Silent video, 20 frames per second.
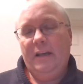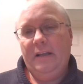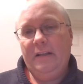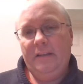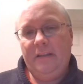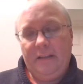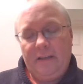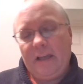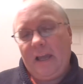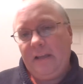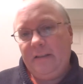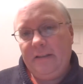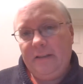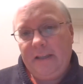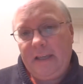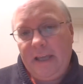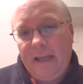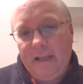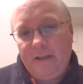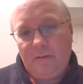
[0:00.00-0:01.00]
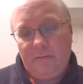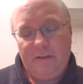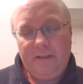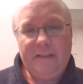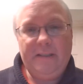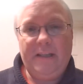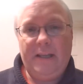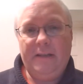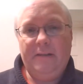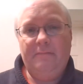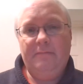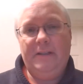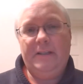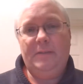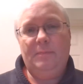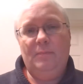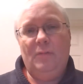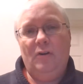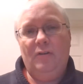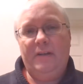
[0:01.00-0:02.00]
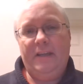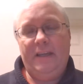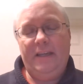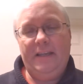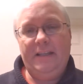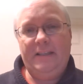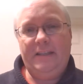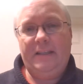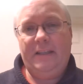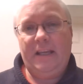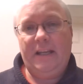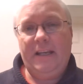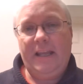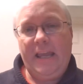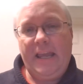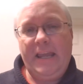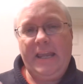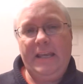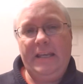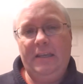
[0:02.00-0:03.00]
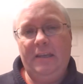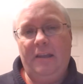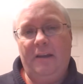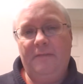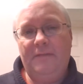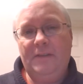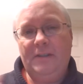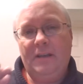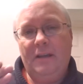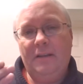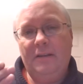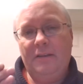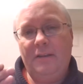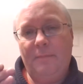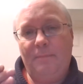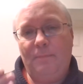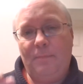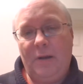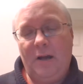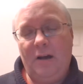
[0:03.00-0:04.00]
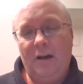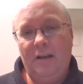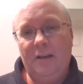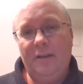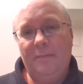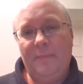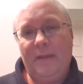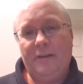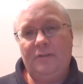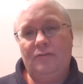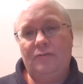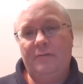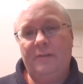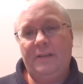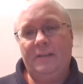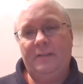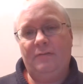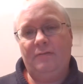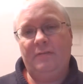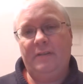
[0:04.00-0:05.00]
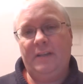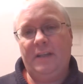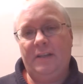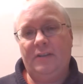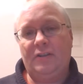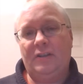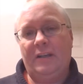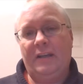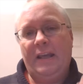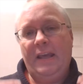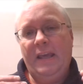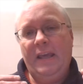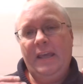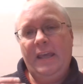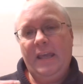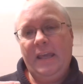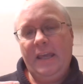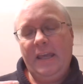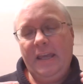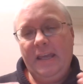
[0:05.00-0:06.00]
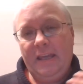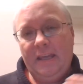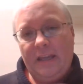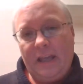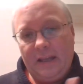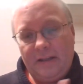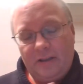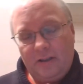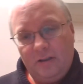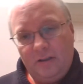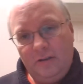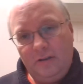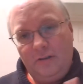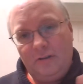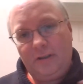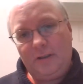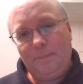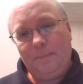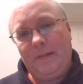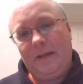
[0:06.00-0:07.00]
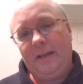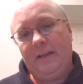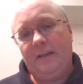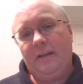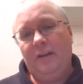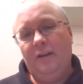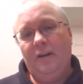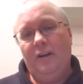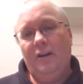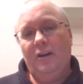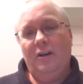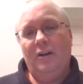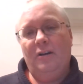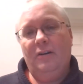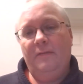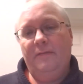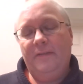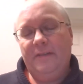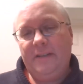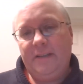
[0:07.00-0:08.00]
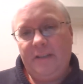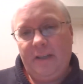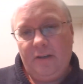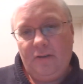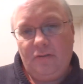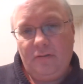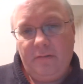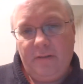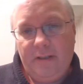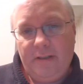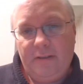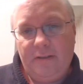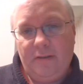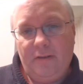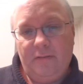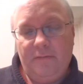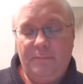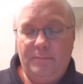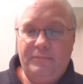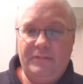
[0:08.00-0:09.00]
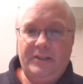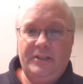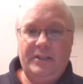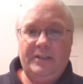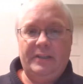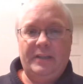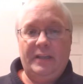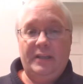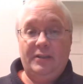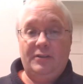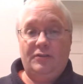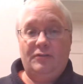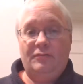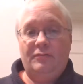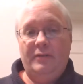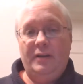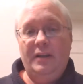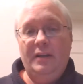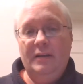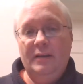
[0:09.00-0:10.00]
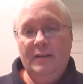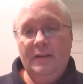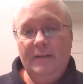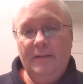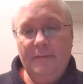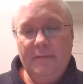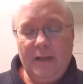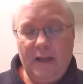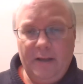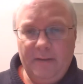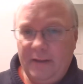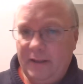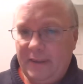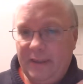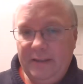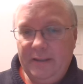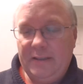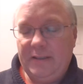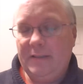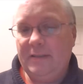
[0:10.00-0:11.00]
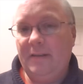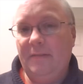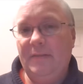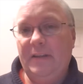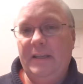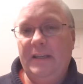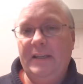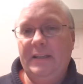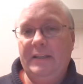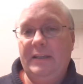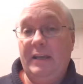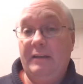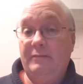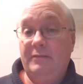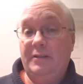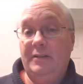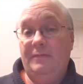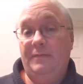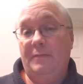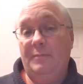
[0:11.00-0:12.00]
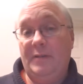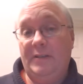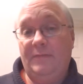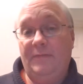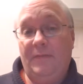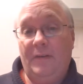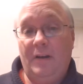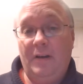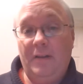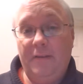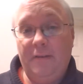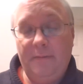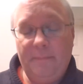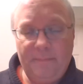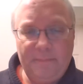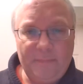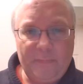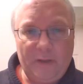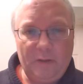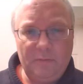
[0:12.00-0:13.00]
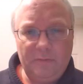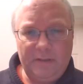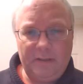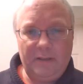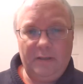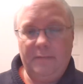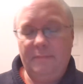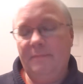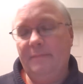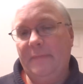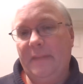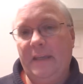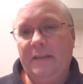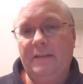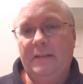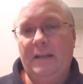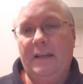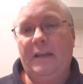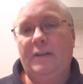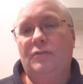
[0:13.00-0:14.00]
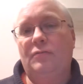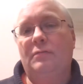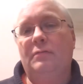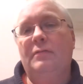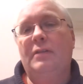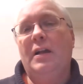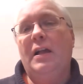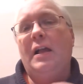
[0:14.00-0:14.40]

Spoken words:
And the key to understanding Rees Mogg is that he loves the parliamentary tradition. He has looked back over centuries of British history. I think this is something he inherited from his father, who was an intellectual,